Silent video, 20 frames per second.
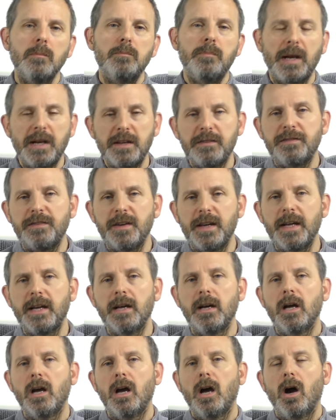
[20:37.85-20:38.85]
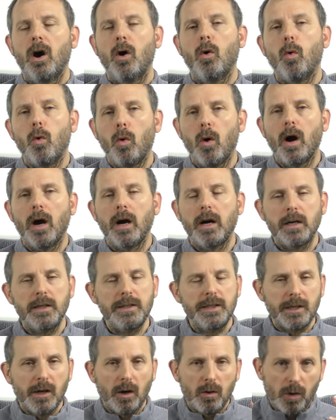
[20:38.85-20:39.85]
benefit or
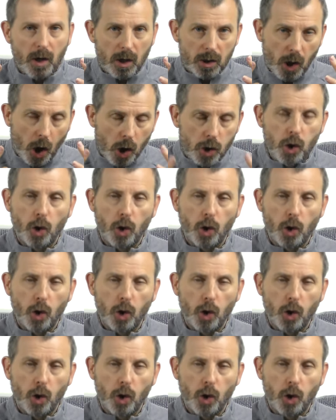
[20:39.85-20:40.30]
a